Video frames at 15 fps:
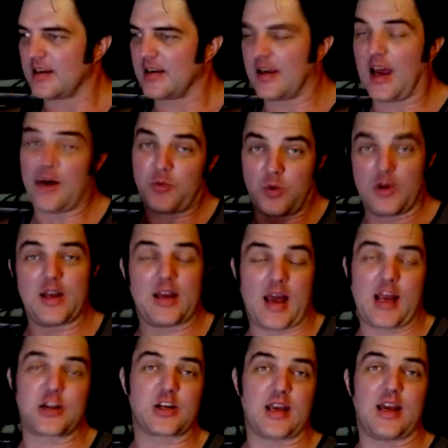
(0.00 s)
I
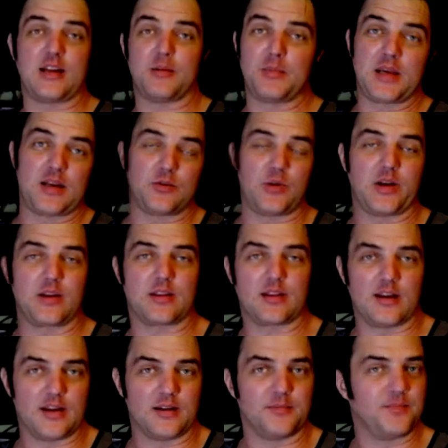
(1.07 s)
actually had to meet with
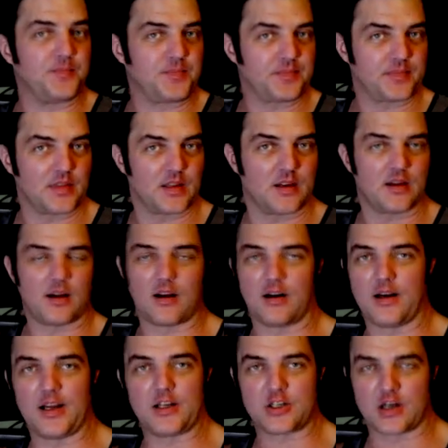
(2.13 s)

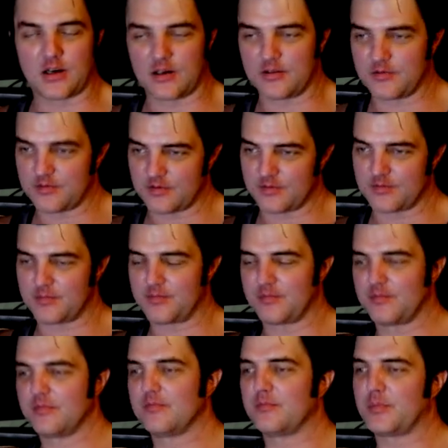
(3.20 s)
our HR
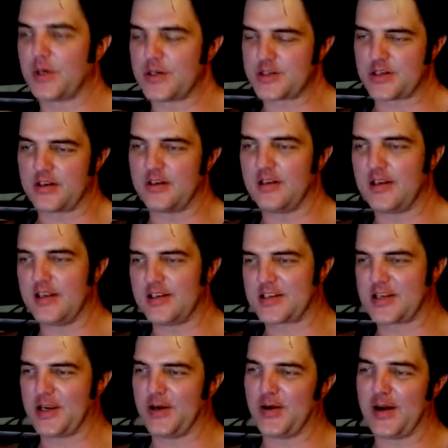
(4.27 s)
person, and
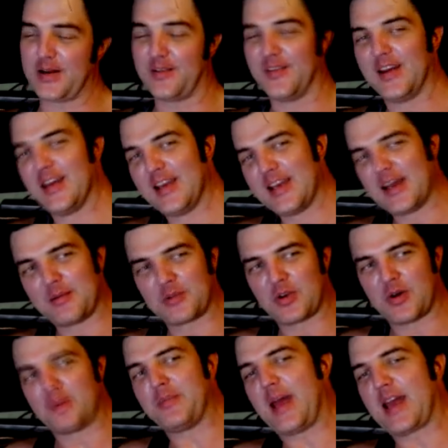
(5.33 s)
so I'm
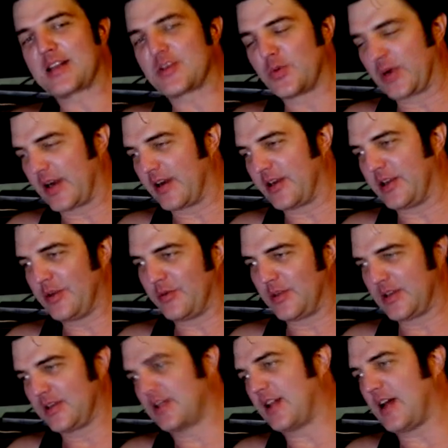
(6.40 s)
going back to where you
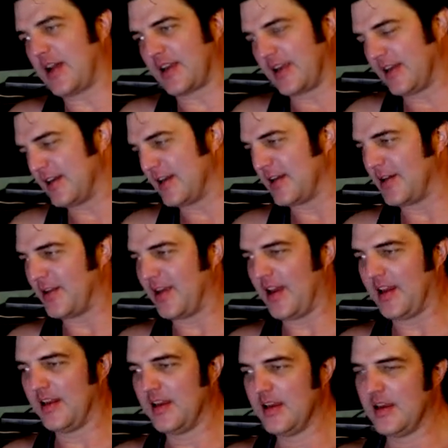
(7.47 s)
would clock in and all
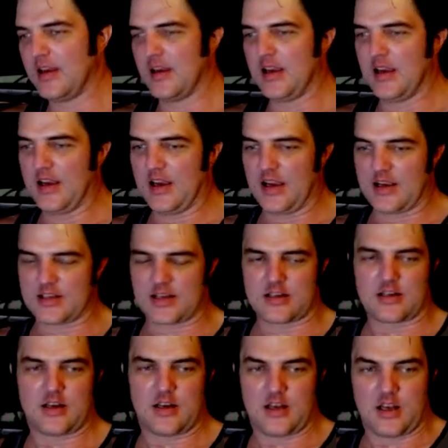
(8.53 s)
that. He
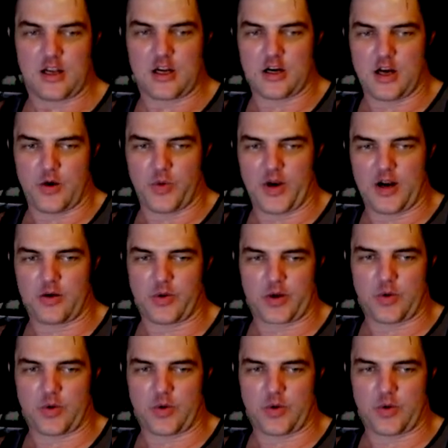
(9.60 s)
says, you're not wearing